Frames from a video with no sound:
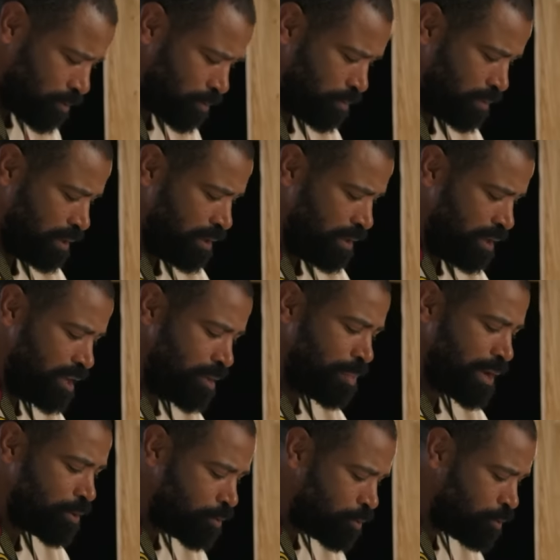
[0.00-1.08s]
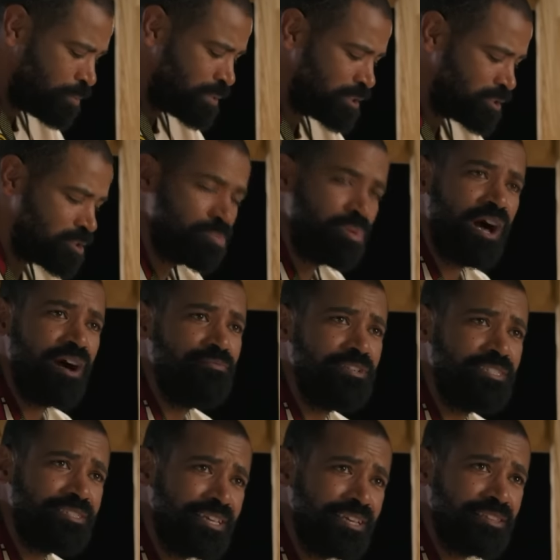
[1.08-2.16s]
you, about whom does the
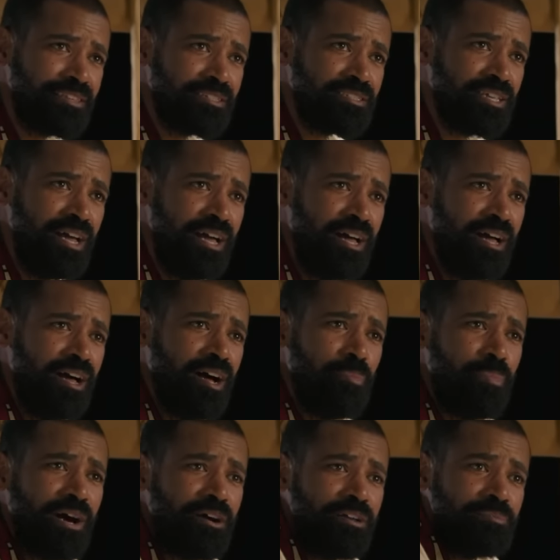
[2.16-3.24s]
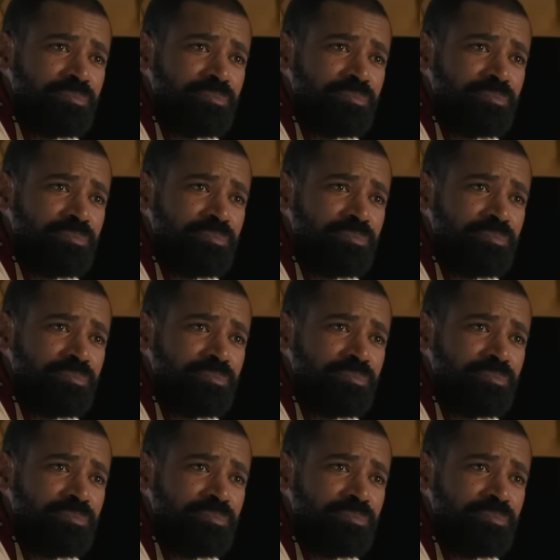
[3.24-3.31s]
prophet say this? About